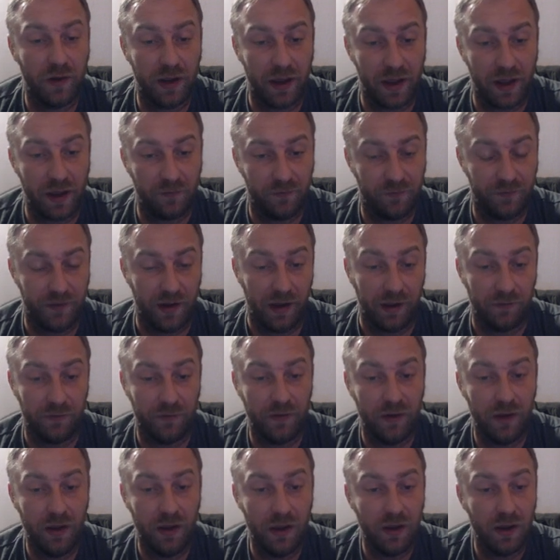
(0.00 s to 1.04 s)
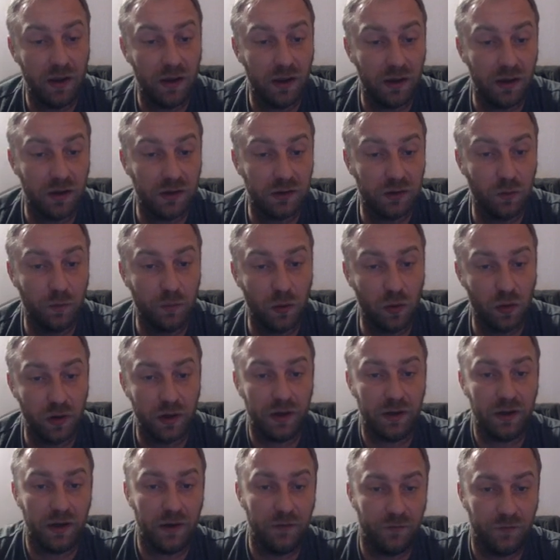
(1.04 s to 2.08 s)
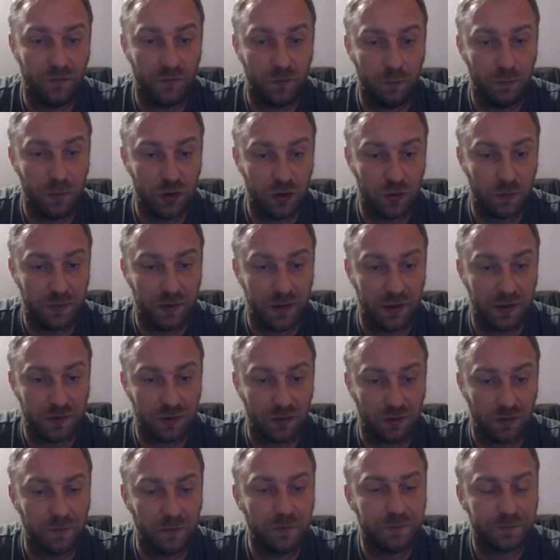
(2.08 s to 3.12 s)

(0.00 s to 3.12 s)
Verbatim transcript: f5, supporting. If bishop takes on